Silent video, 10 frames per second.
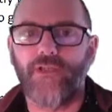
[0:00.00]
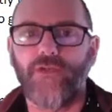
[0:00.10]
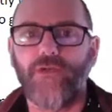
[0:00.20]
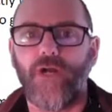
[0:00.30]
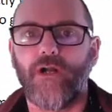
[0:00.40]

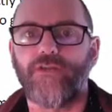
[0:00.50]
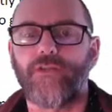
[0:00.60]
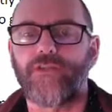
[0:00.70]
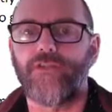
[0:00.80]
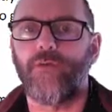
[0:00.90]
You
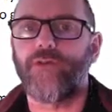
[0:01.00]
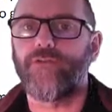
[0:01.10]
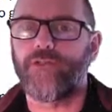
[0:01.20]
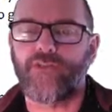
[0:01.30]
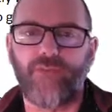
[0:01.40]

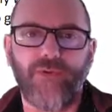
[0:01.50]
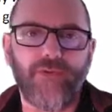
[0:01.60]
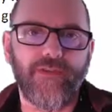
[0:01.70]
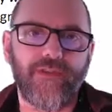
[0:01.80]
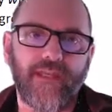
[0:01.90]
want to
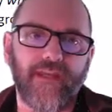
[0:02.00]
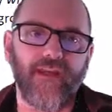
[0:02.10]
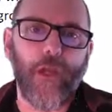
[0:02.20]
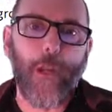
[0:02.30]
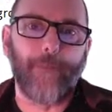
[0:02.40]
explore the
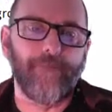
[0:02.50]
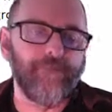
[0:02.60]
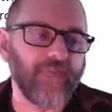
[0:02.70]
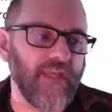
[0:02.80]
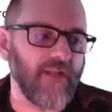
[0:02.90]
data
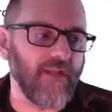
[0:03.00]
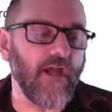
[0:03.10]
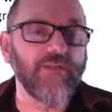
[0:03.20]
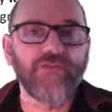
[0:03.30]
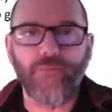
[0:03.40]
in
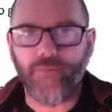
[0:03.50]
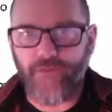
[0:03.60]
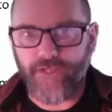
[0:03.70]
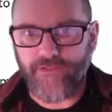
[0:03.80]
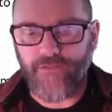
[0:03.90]
an
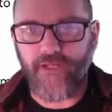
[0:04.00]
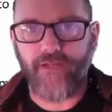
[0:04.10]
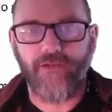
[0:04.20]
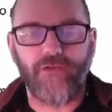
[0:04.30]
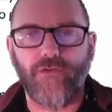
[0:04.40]
unsupervised
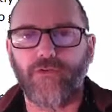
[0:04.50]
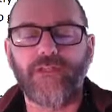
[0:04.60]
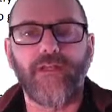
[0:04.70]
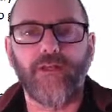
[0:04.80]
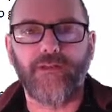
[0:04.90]
way. You
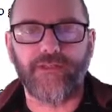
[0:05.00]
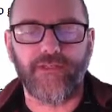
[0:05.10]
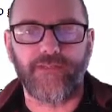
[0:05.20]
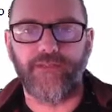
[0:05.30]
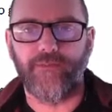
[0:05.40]
don't tell the
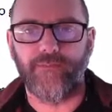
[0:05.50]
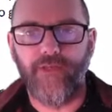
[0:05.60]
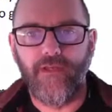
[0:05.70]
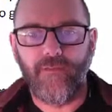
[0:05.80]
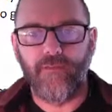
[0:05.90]

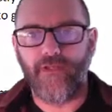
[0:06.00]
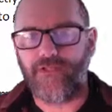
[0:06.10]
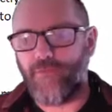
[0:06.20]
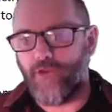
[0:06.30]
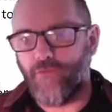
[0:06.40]
system
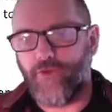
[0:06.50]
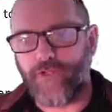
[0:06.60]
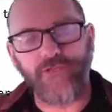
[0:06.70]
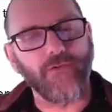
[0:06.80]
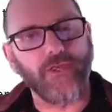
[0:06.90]
much about
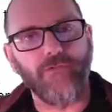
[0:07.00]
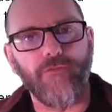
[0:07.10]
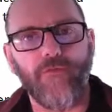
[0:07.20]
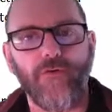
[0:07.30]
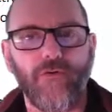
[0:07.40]
what it's looking
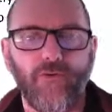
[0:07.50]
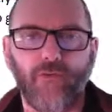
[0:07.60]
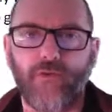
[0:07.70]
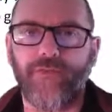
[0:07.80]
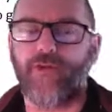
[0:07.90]
for
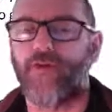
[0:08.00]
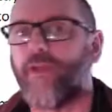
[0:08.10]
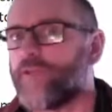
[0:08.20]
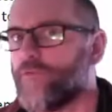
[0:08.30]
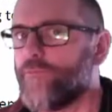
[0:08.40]
or what the
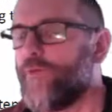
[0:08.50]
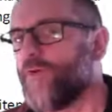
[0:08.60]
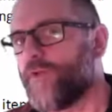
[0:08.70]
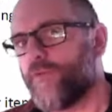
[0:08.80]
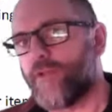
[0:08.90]
correct
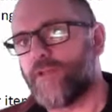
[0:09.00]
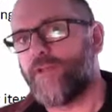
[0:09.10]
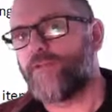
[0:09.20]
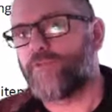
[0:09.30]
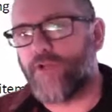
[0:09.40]
or incorrect
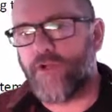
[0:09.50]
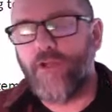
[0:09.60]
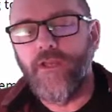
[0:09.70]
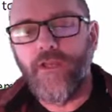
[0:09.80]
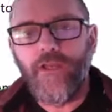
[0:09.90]
answers
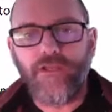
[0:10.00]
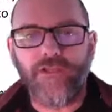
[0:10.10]
are.